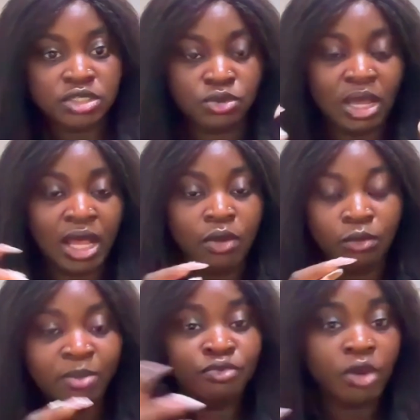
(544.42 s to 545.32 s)
So
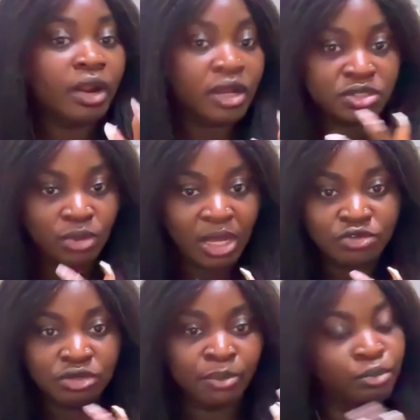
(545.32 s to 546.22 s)
what products to
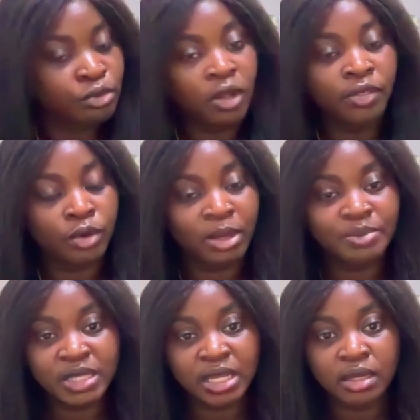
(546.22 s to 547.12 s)
actually put on their
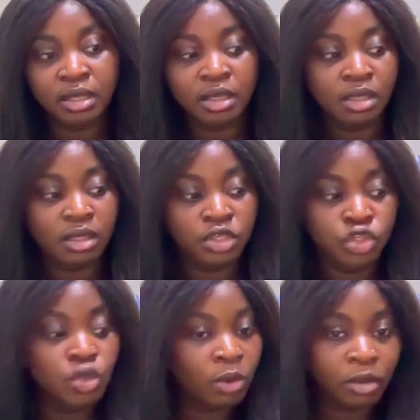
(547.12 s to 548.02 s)
website,
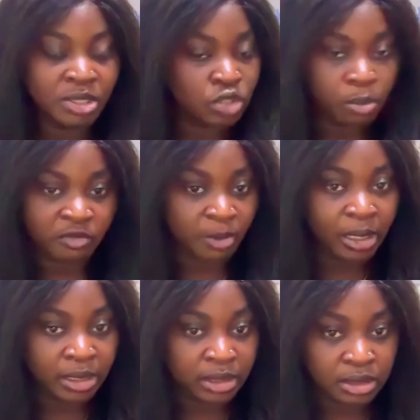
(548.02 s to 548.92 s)
you won't be top of
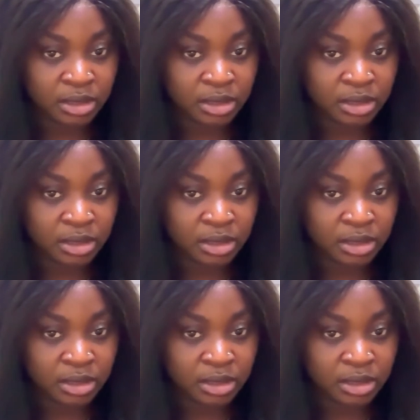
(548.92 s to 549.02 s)
mind.